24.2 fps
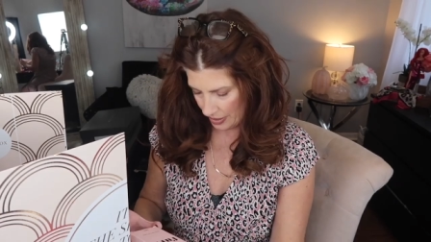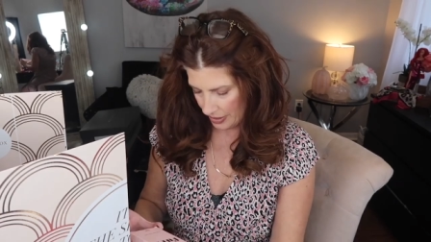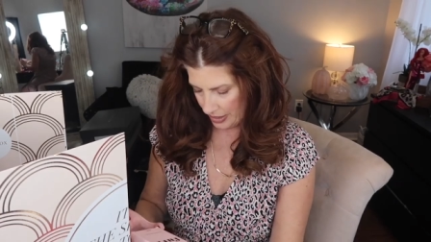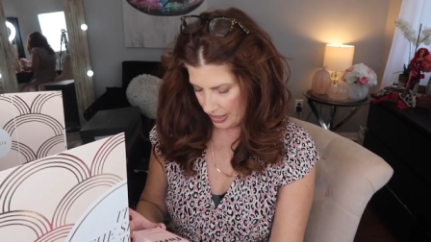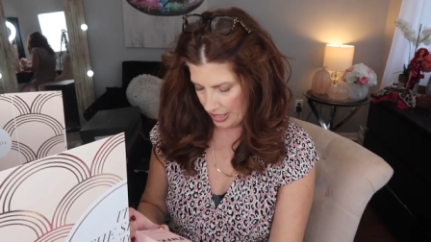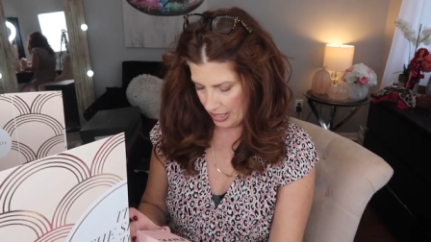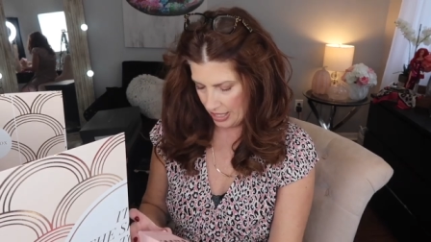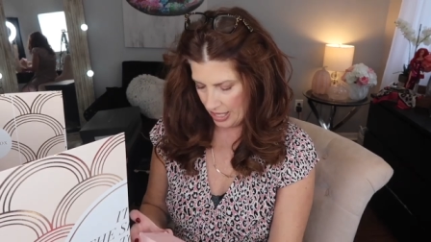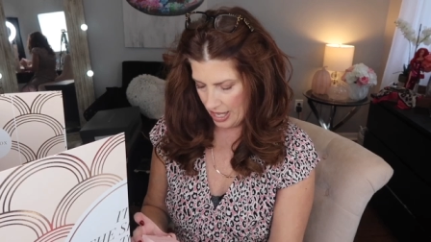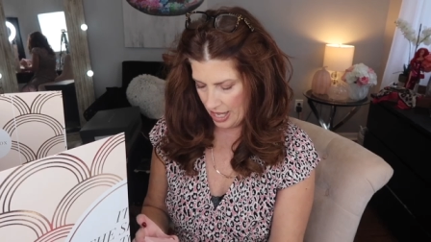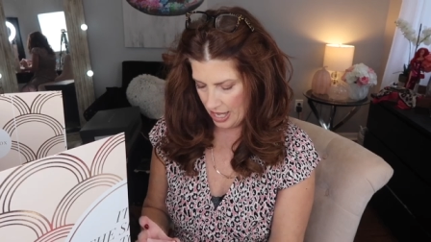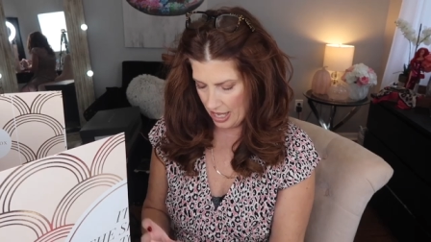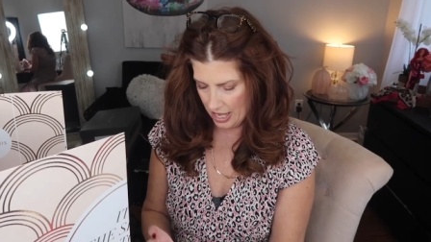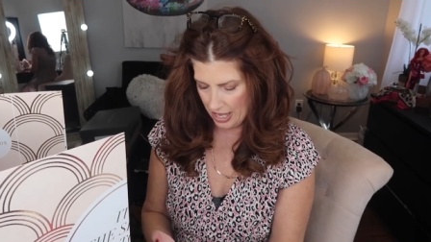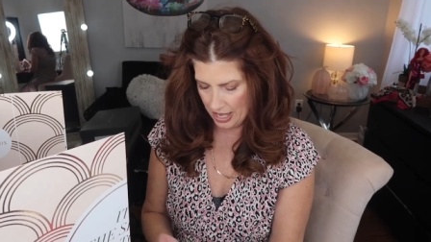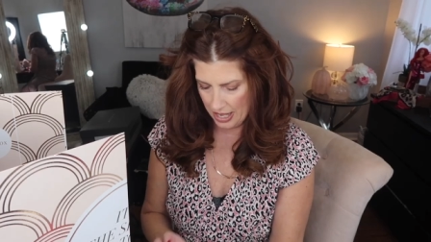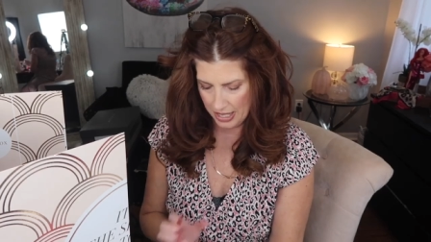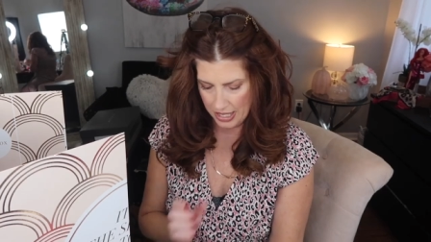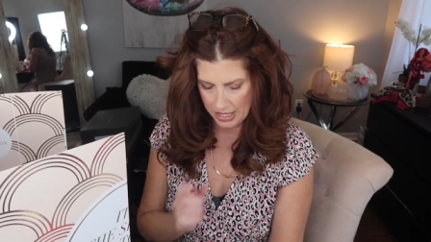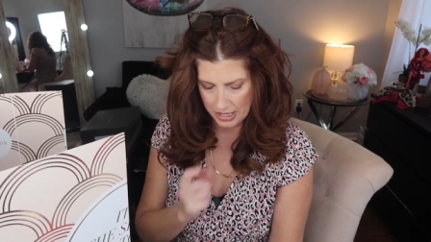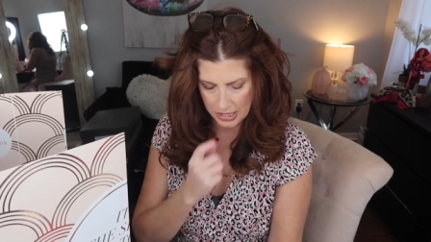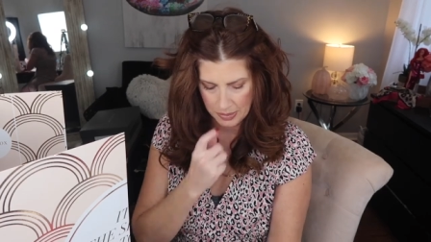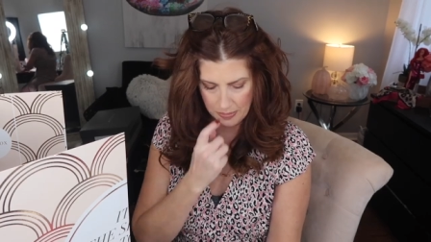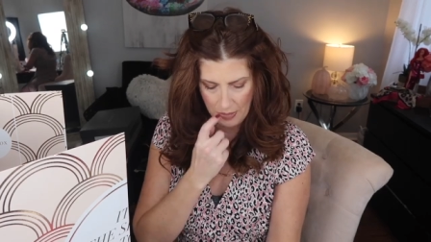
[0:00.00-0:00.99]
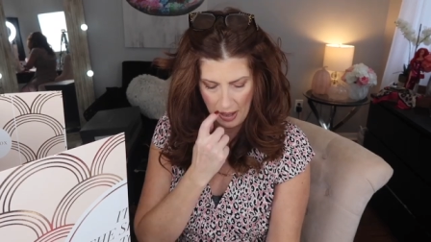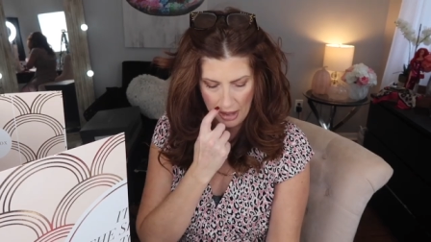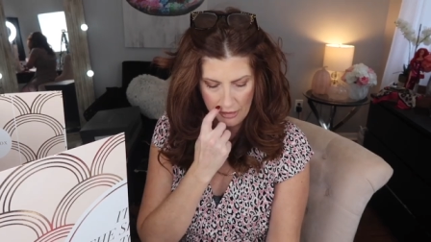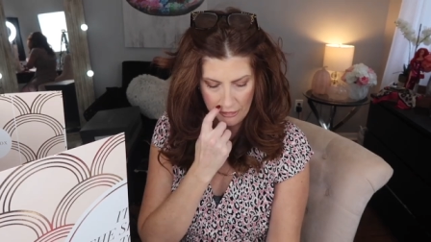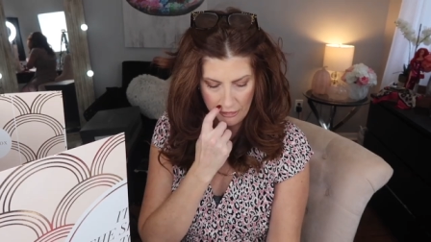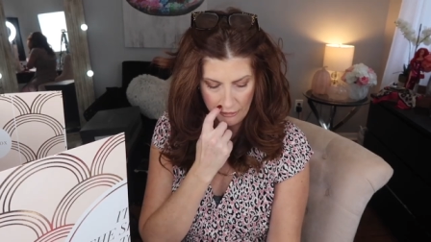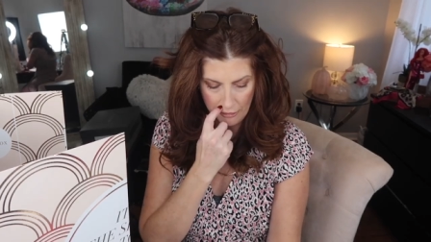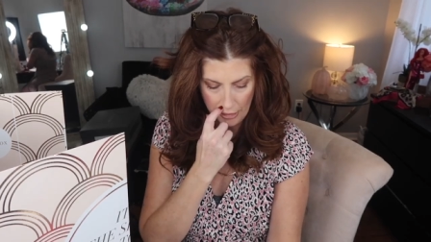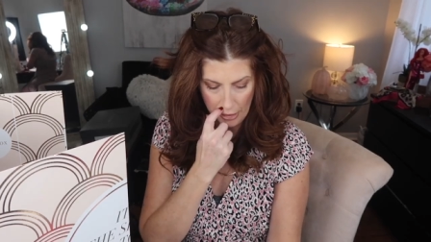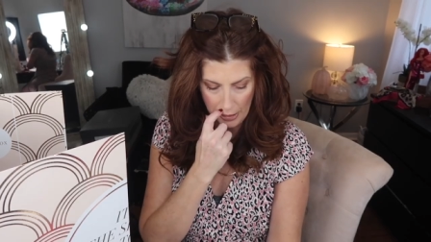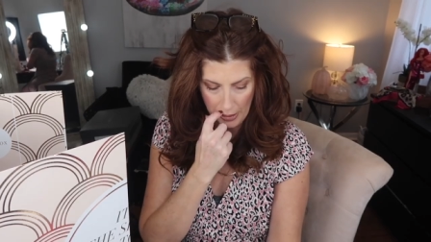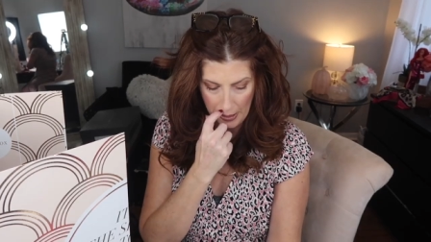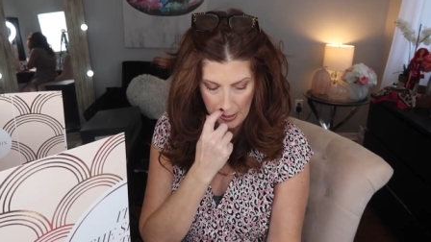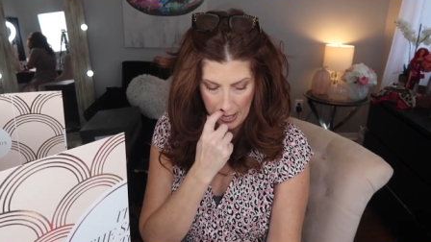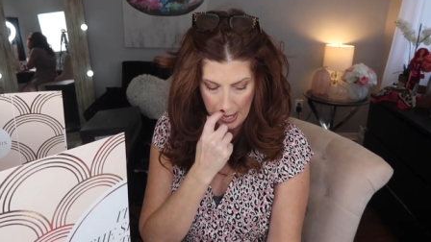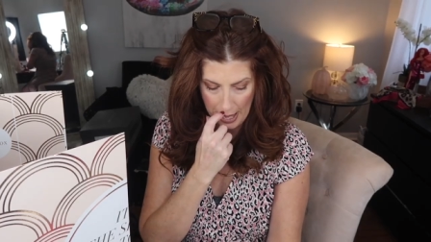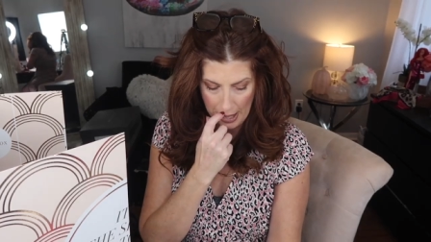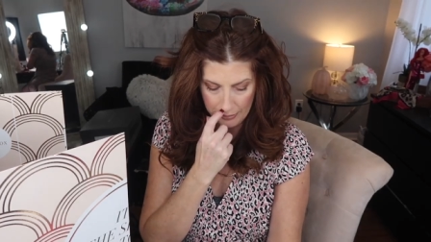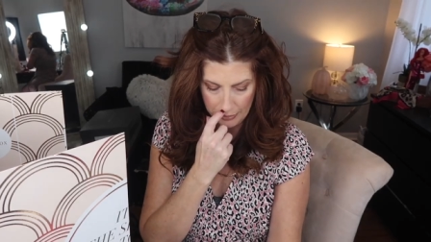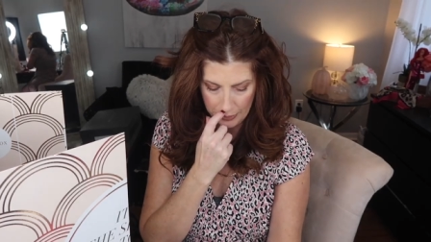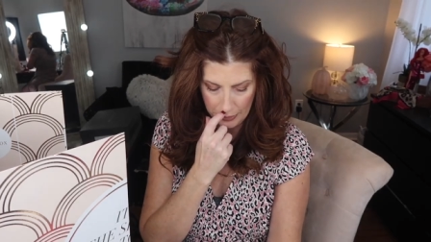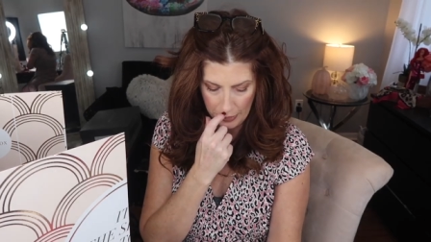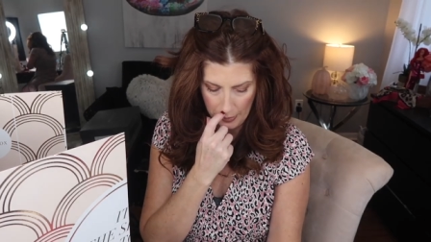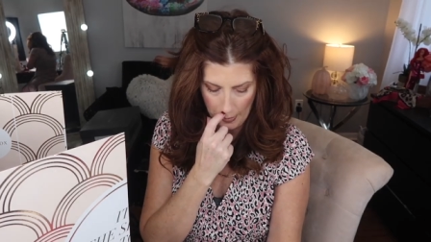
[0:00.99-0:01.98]
Okay, it's by Fur,
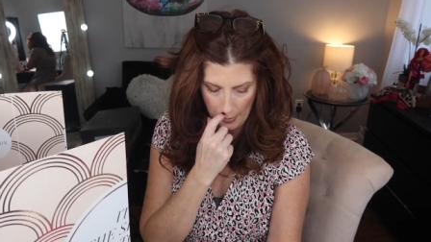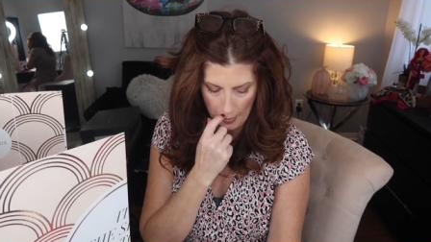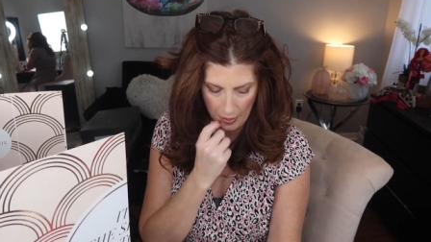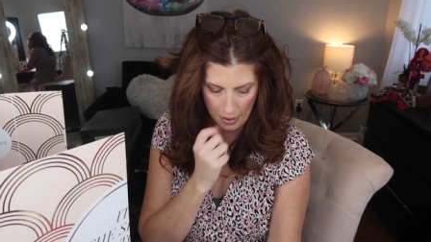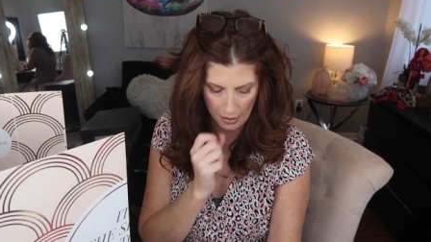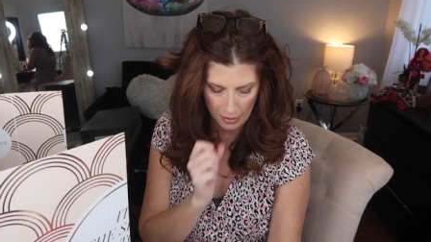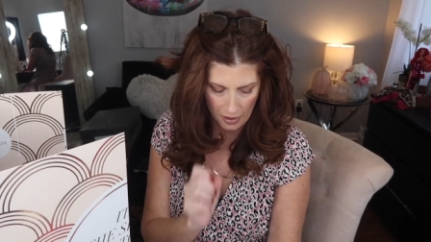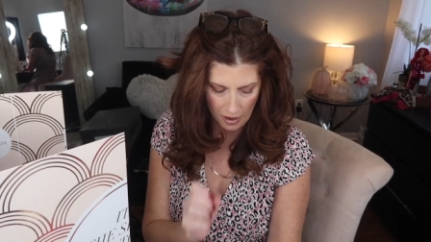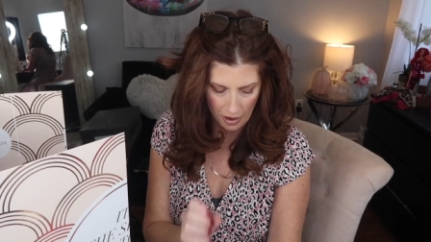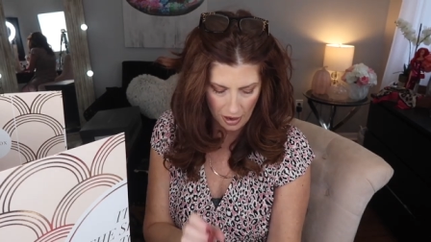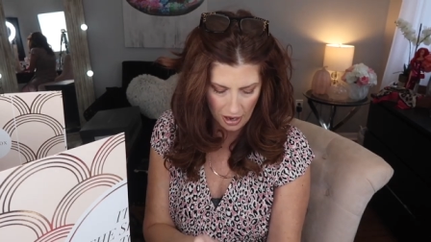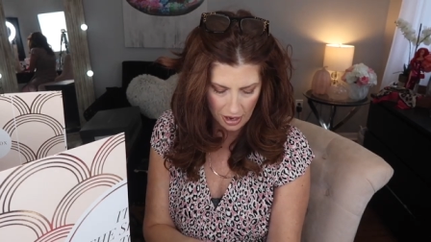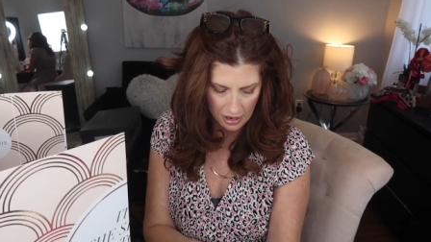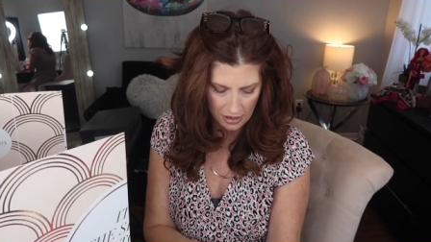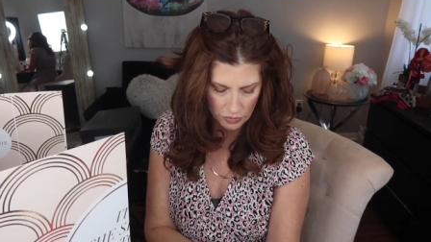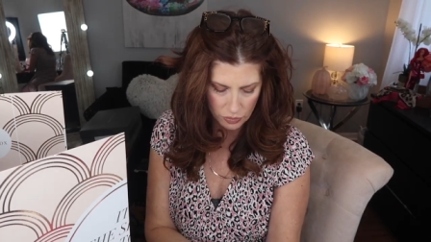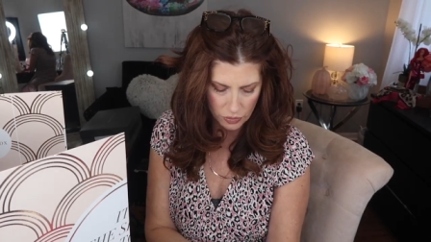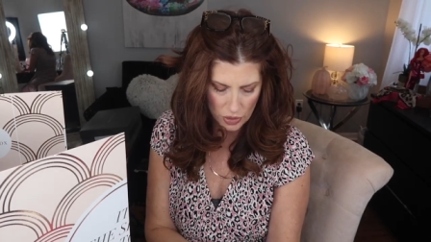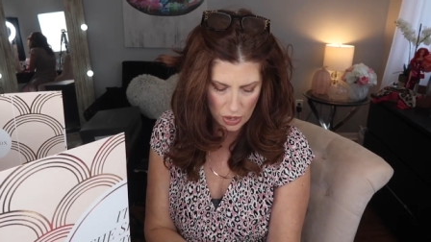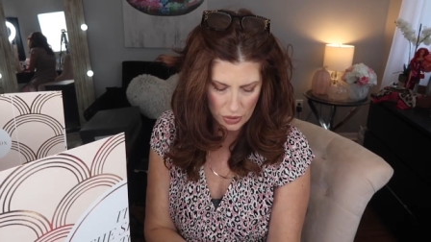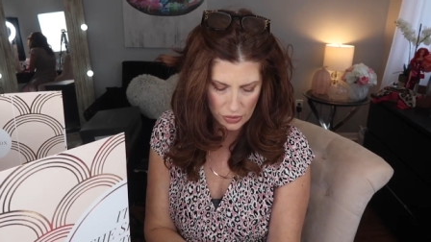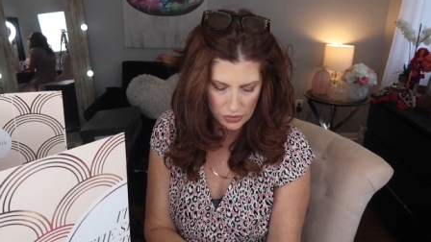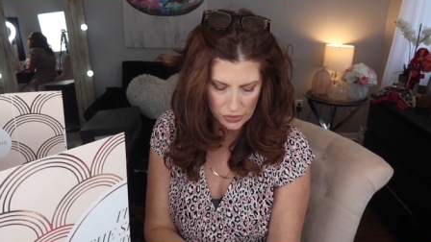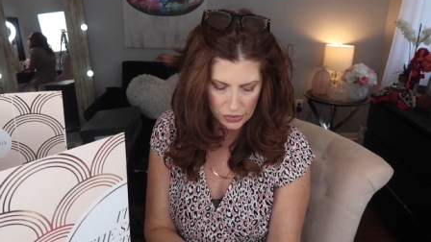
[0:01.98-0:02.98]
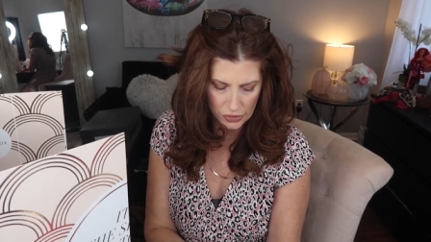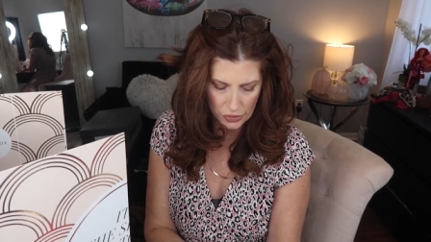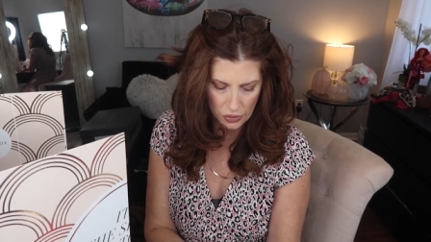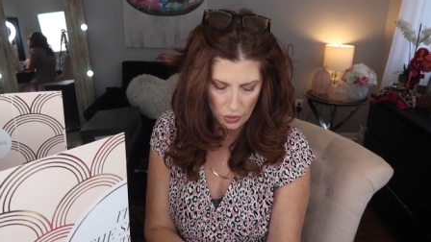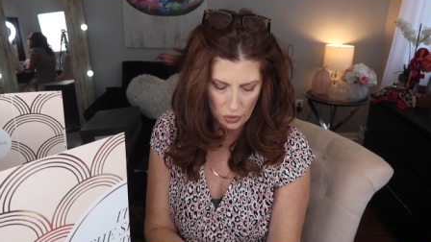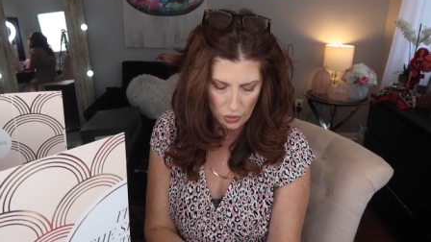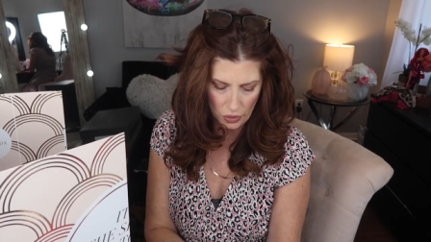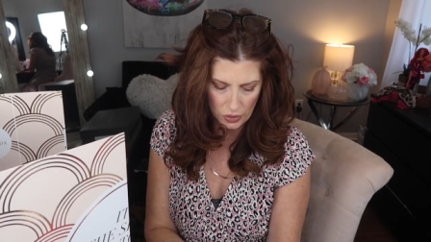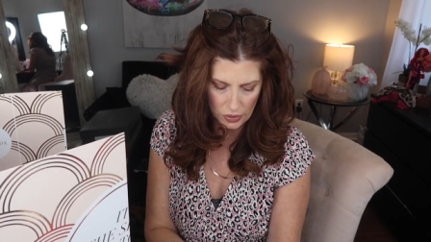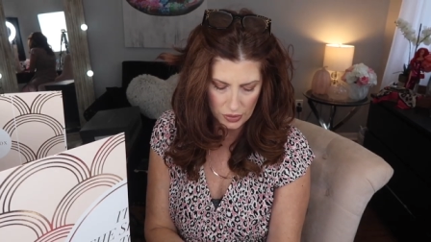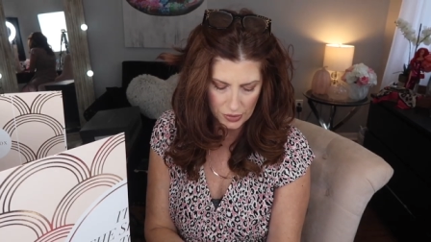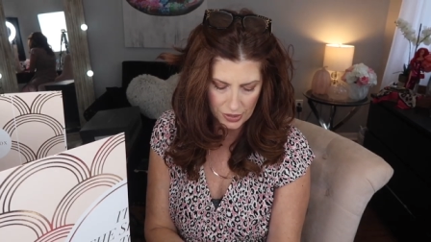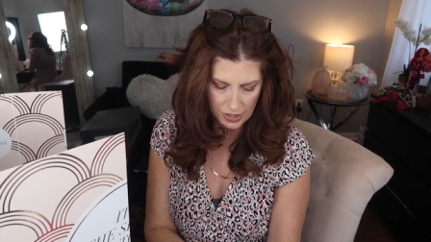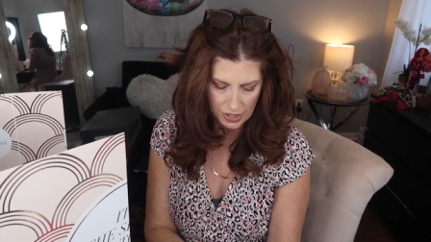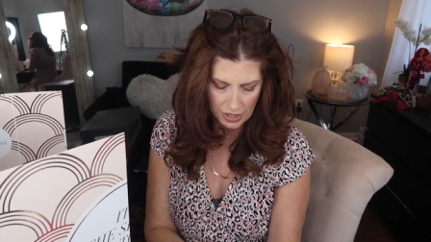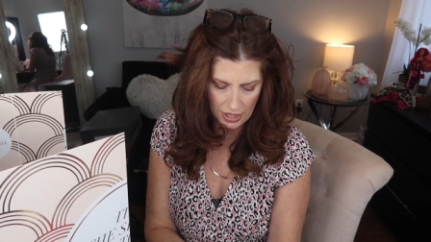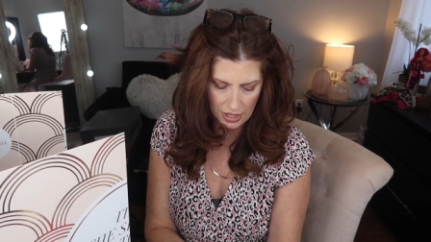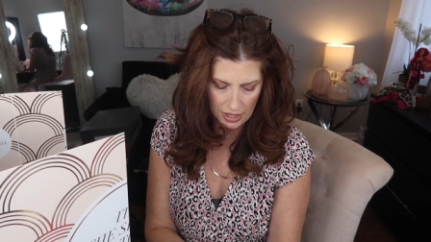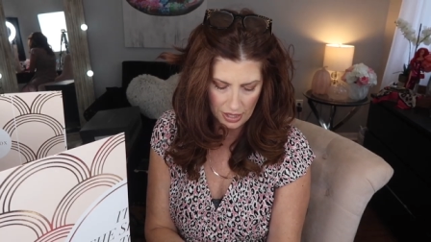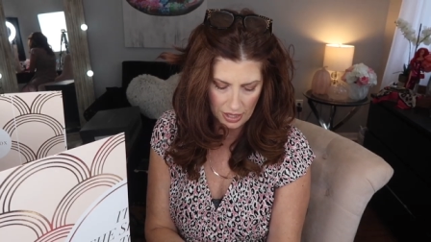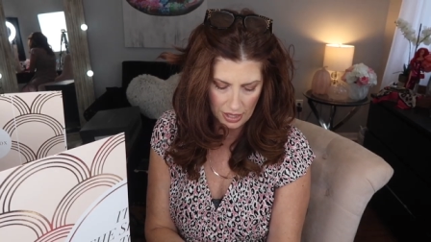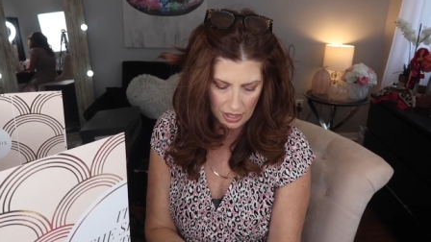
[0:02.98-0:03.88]
F-U-R-R, Rose Gold